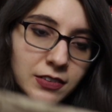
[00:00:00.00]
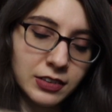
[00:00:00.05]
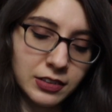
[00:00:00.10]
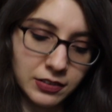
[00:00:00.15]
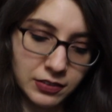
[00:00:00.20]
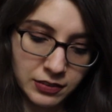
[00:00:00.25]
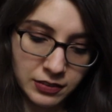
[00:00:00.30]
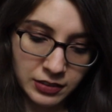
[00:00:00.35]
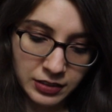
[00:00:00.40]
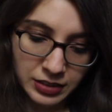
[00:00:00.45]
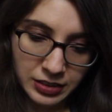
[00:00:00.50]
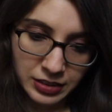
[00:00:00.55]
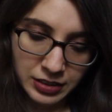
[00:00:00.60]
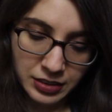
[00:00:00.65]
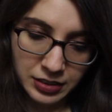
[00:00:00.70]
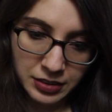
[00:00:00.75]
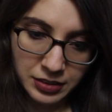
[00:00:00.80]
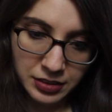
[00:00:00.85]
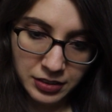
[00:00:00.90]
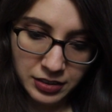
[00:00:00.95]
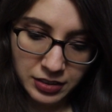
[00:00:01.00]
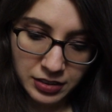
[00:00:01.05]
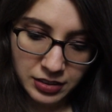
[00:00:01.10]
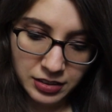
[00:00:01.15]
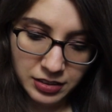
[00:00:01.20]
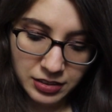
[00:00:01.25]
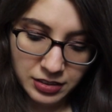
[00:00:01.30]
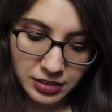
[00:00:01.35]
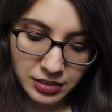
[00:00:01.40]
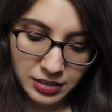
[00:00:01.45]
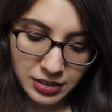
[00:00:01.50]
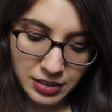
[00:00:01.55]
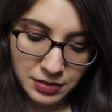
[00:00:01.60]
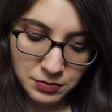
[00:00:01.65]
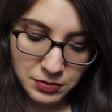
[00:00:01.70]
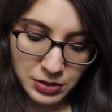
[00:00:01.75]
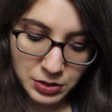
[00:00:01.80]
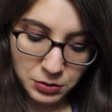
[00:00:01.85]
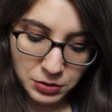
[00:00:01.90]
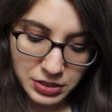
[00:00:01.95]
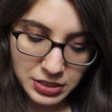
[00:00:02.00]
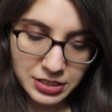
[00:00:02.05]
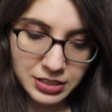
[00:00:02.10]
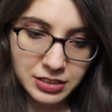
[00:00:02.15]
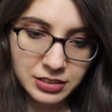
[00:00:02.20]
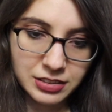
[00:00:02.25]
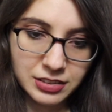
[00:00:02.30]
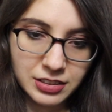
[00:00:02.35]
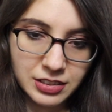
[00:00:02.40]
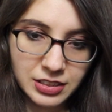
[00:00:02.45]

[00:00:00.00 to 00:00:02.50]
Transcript: is. I have no idea.